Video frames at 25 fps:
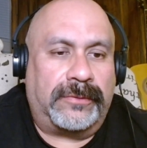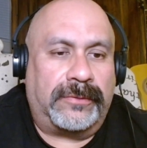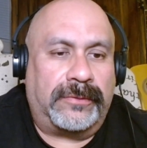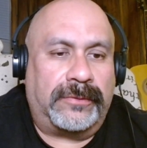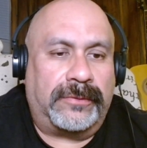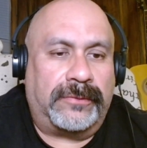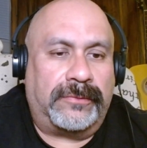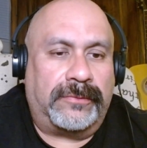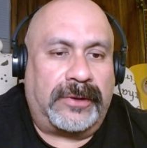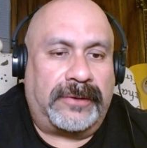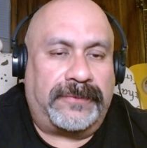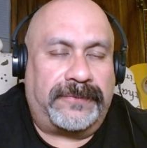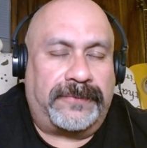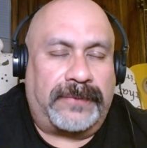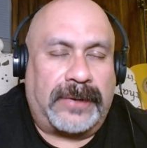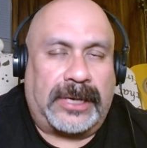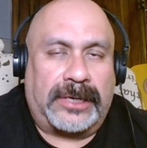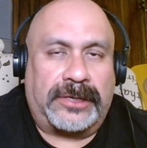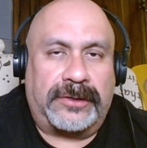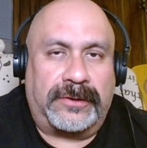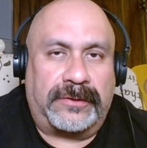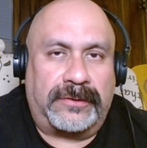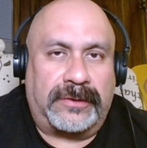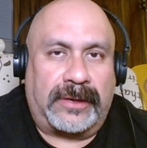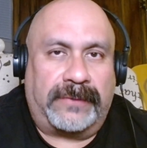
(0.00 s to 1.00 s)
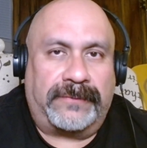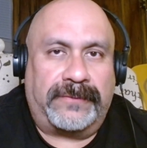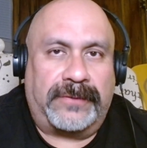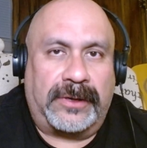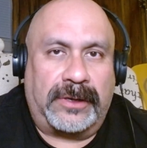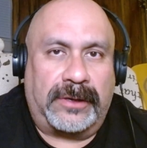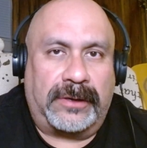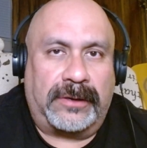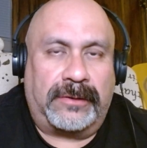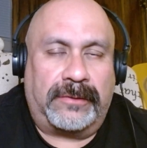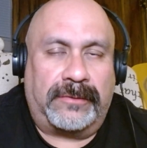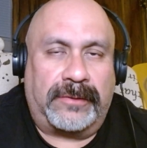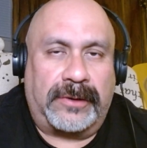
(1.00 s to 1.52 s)
reflections I've
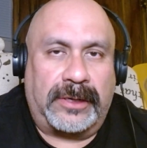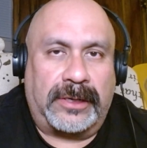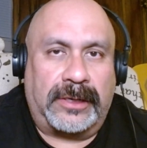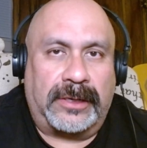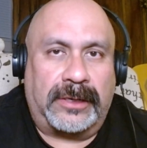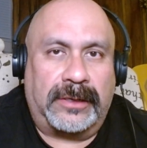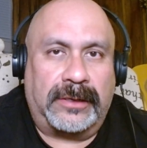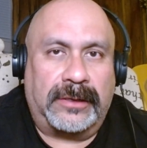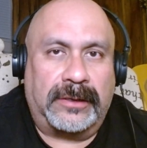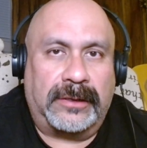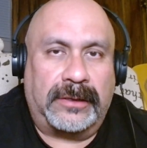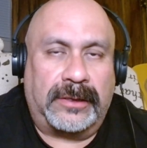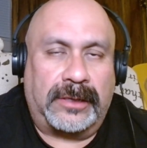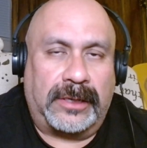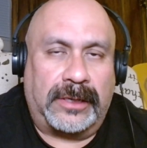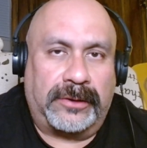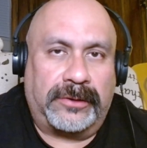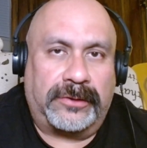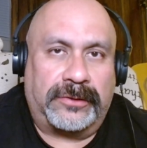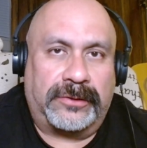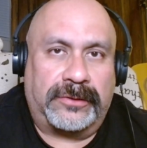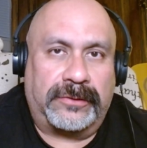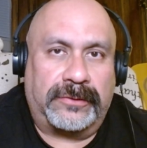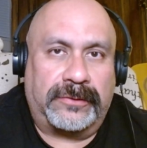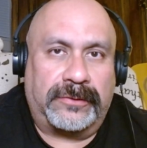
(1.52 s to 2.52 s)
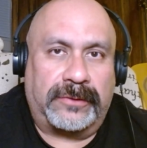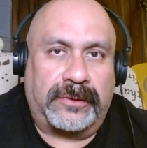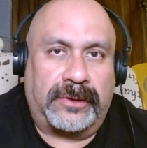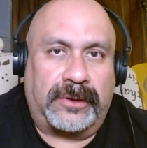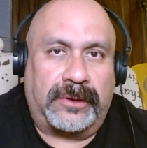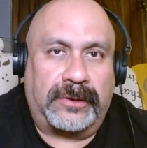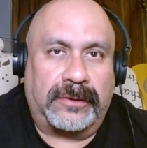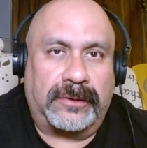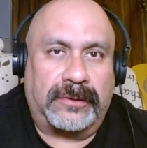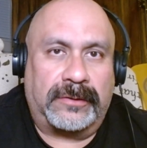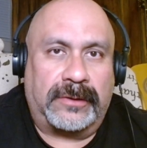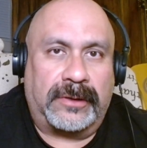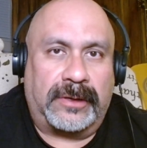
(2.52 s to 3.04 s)
done already, the other two
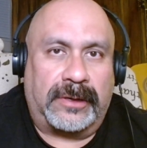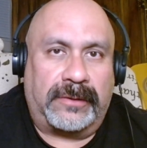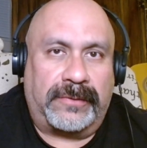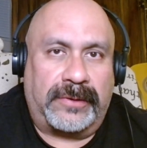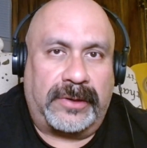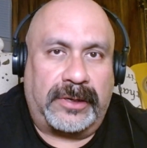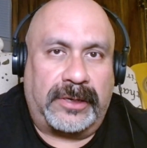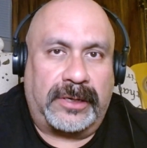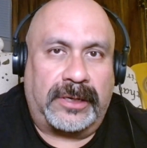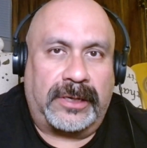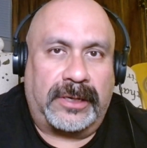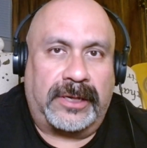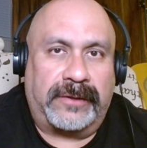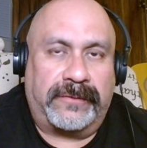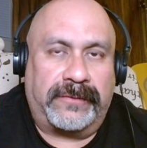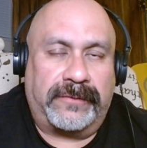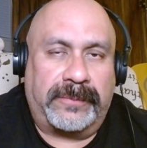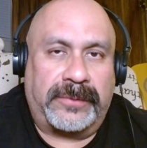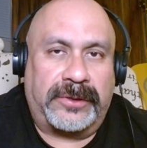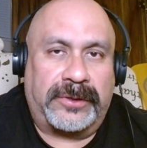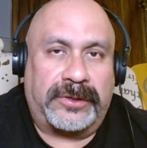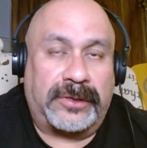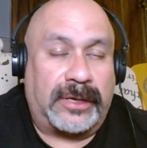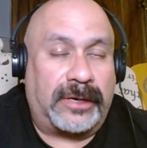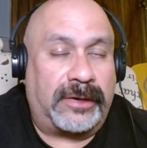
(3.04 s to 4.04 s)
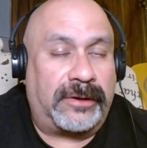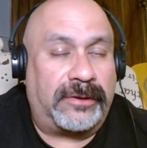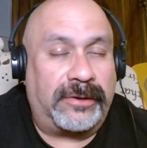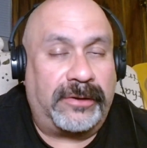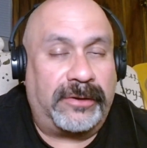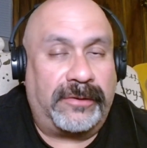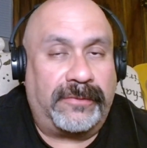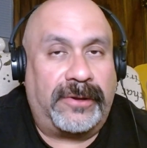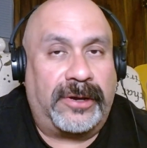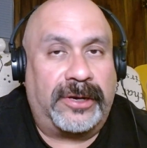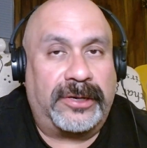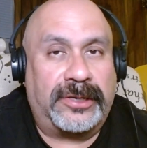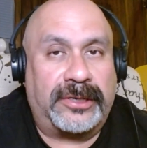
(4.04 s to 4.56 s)
songs, and I wanted to give him a shout. I know
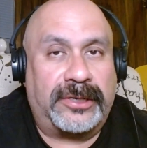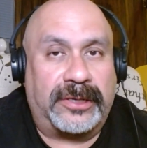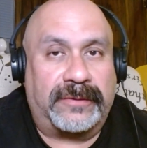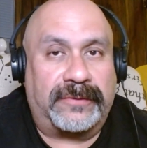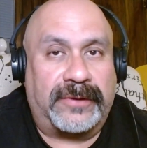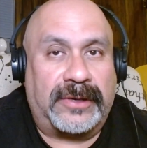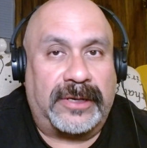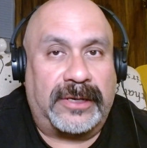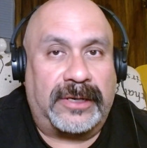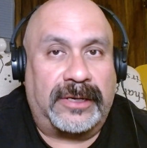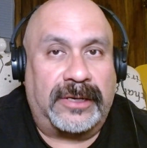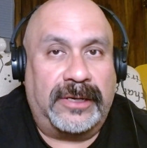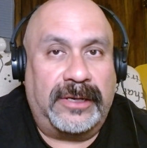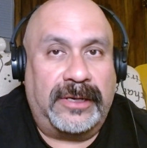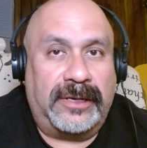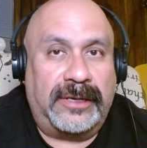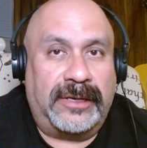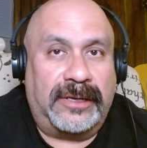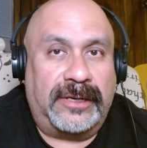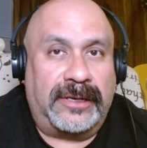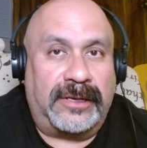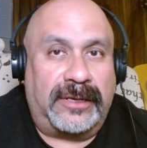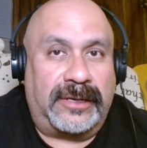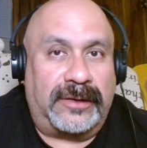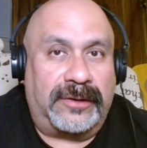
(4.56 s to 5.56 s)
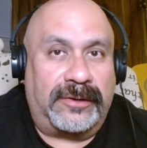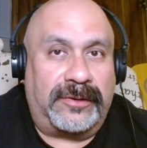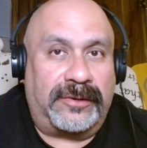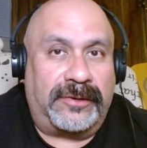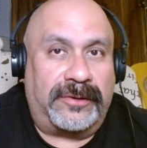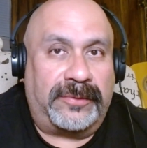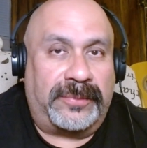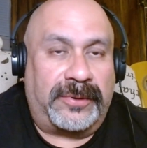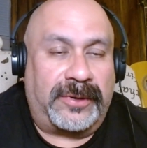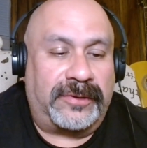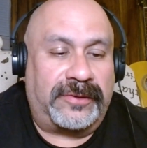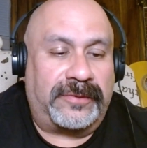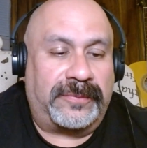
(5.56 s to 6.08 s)
you're watching, man, and I know you're
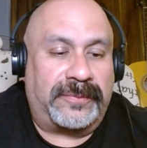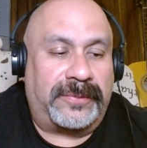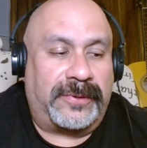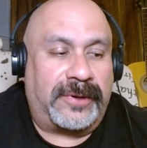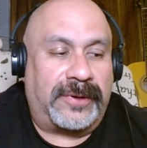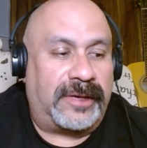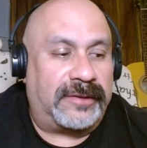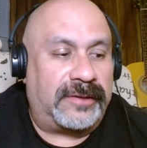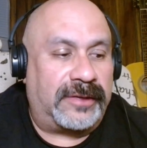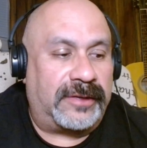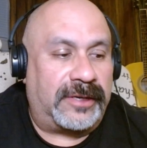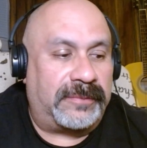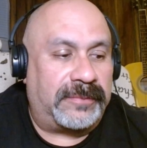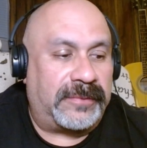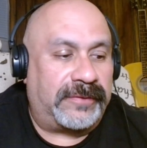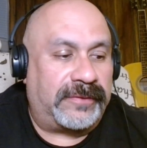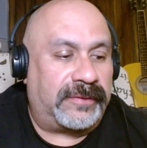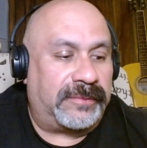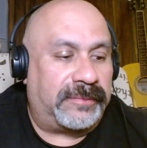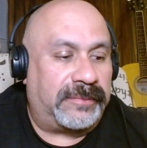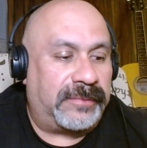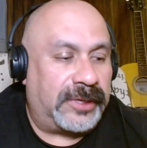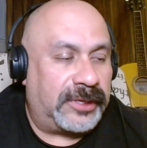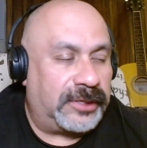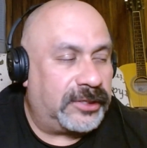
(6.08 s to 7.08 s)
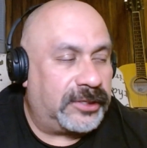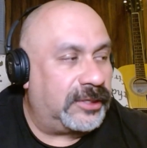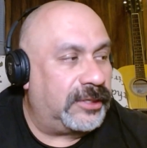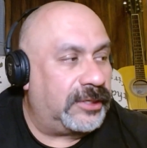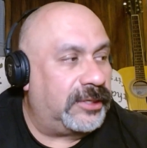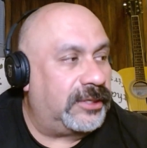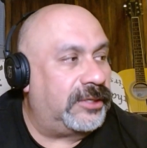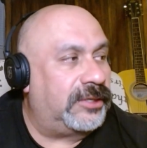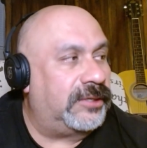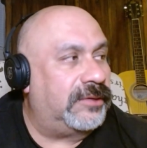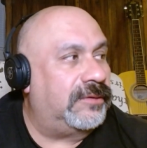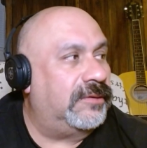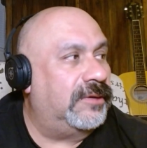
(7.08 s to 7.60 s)
probably surprised that I'm even
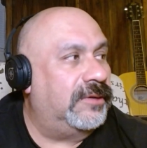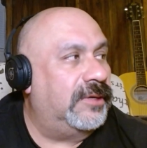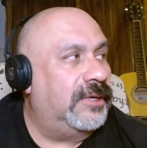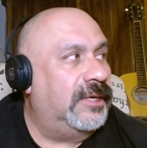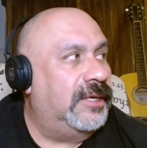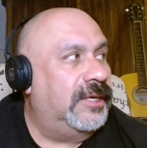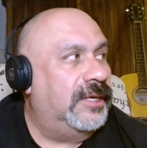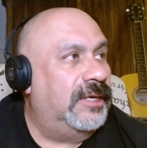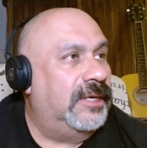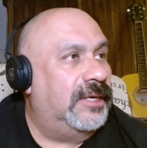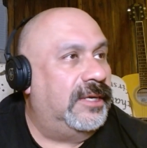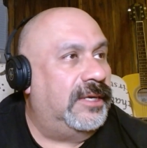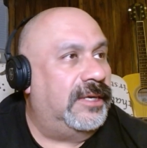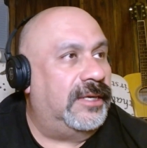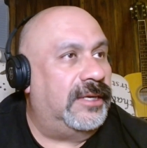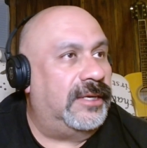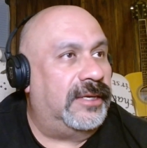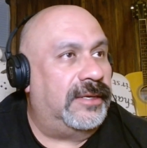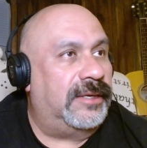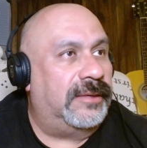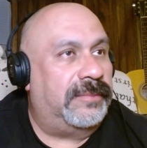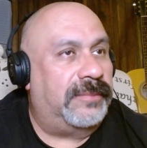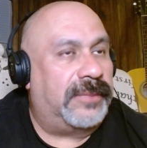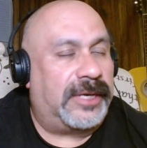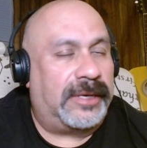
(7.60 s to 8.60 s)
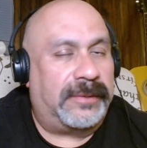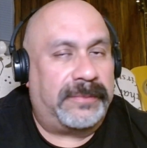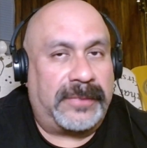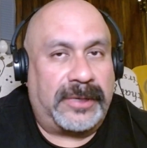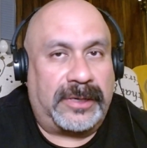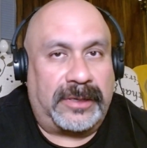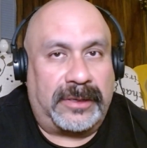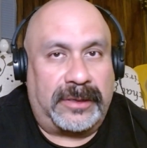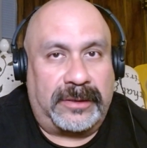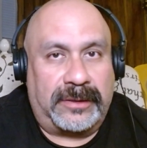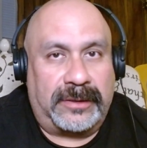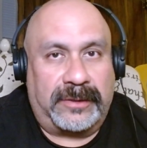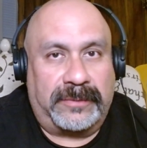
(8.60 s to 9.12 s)
mentioning you. But I met
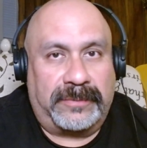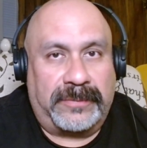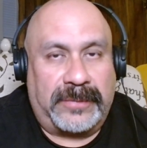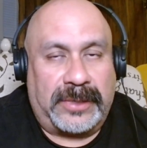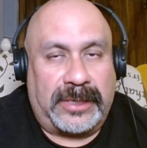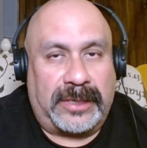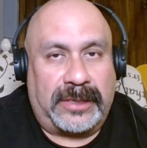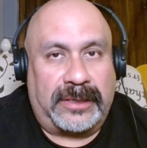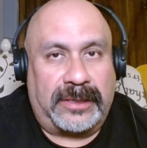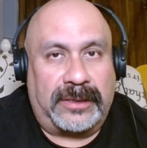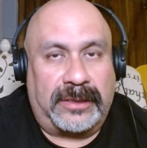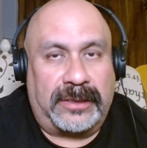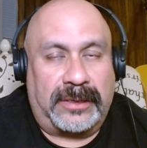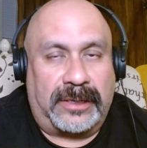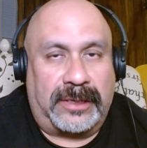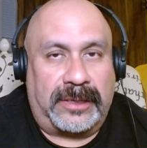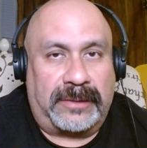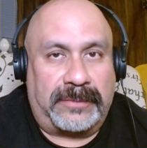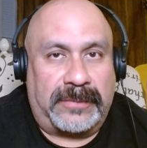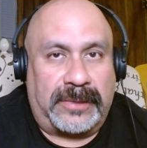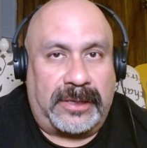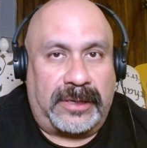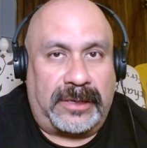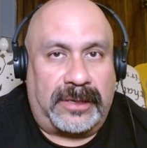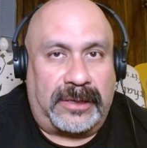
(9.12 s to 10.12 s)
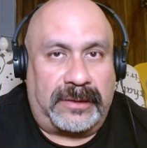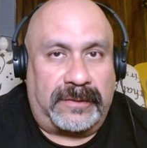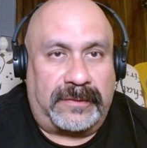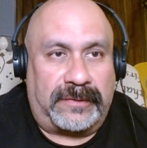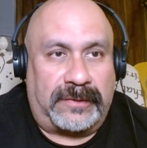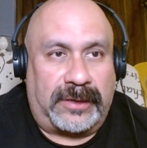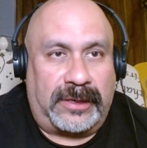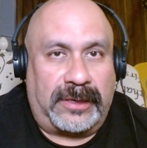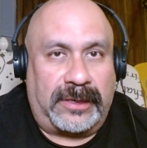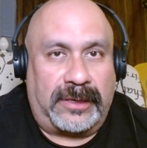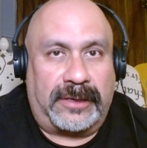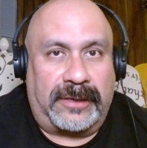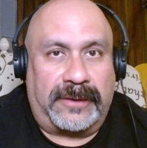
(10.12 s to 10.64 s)
a young man named
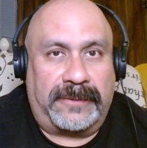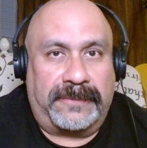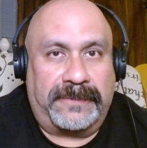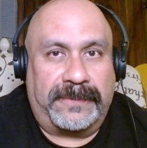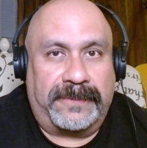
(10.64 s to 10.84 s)
Isaiah,